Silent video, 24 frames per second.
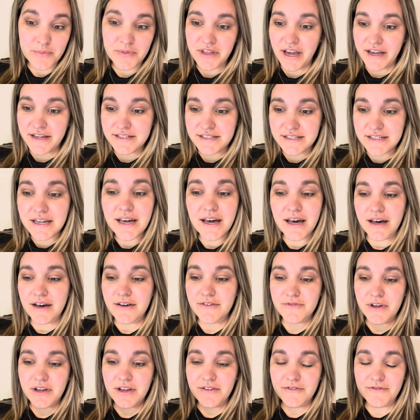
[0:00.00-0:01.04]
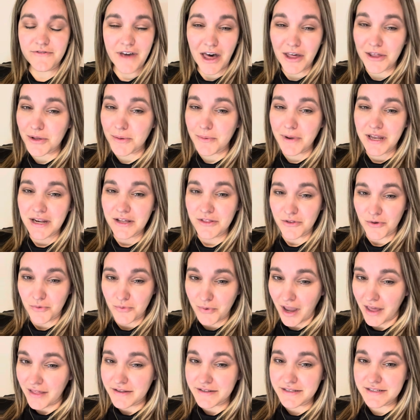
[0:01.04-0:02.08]
The idea of evaluating the
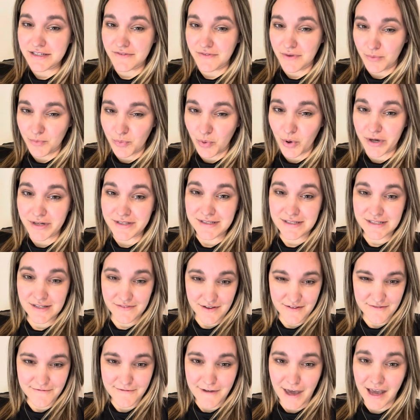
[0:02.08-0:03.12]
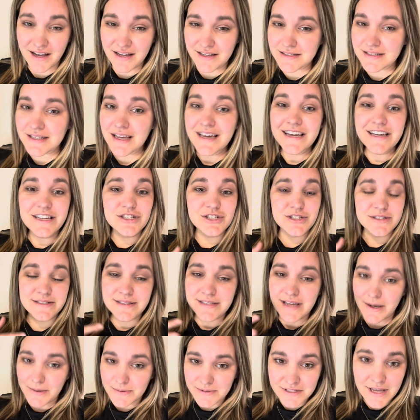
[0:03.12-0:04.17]
relative importance of effects just
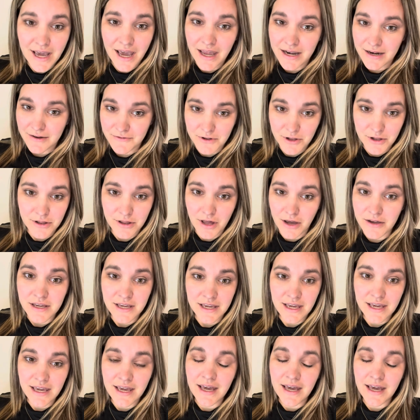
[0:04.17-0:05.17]
sounds kind of clunky.